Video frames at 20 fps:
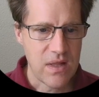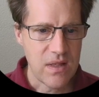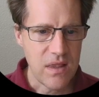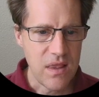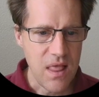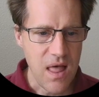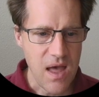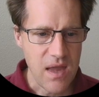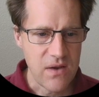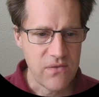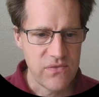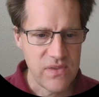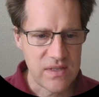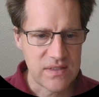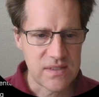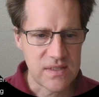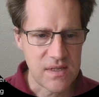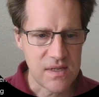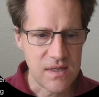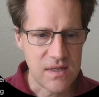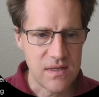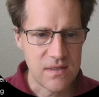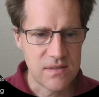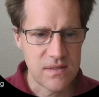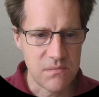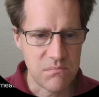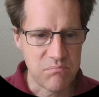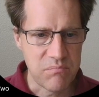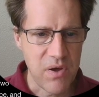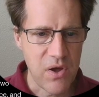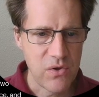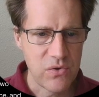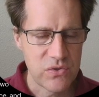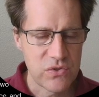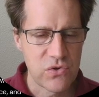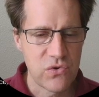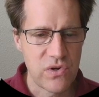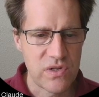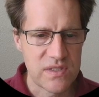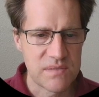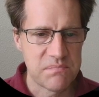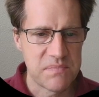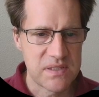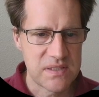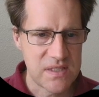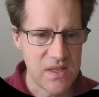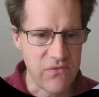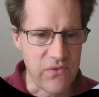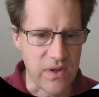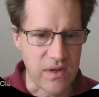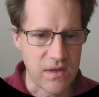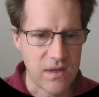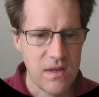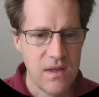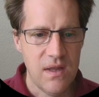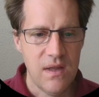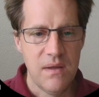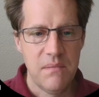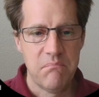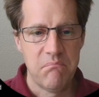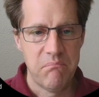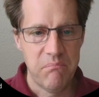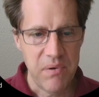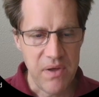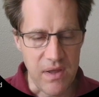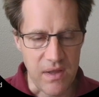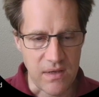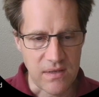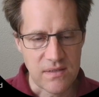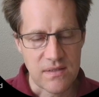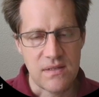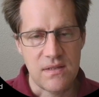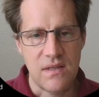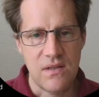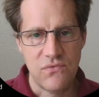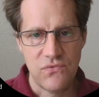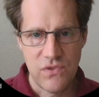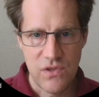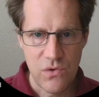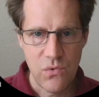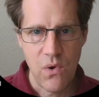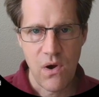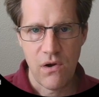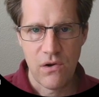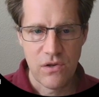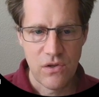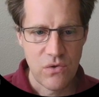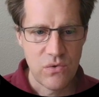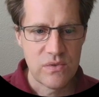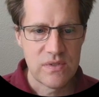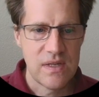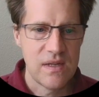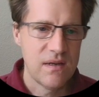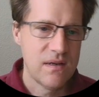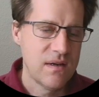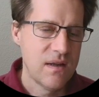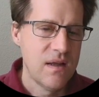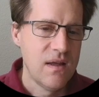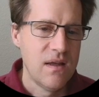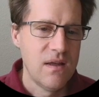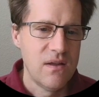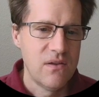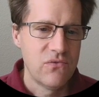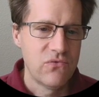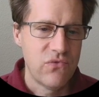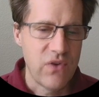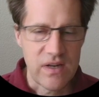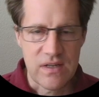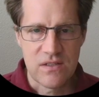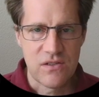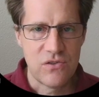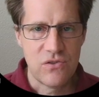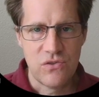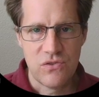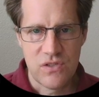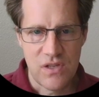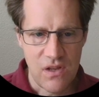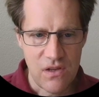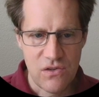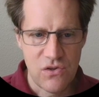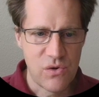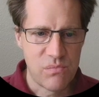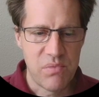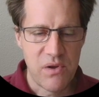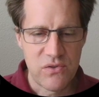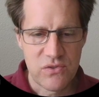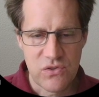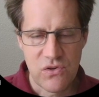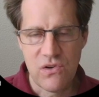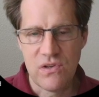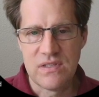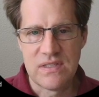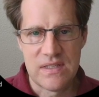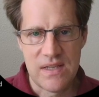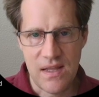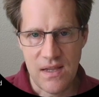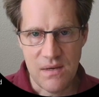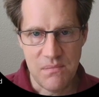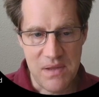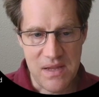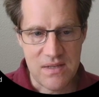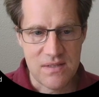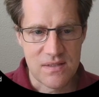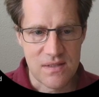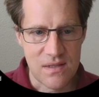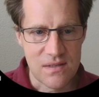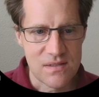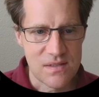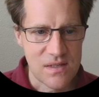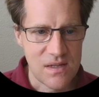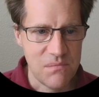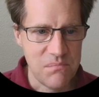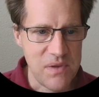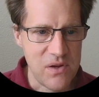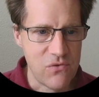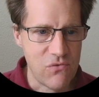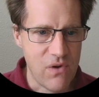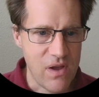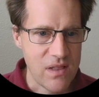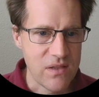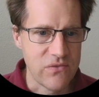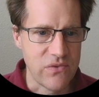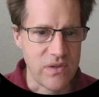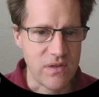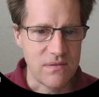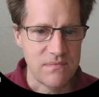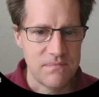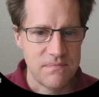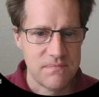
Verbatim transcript: a lot of this isn't Postgres specific, but if you are using vectors in your Postgres database, this can be relevant.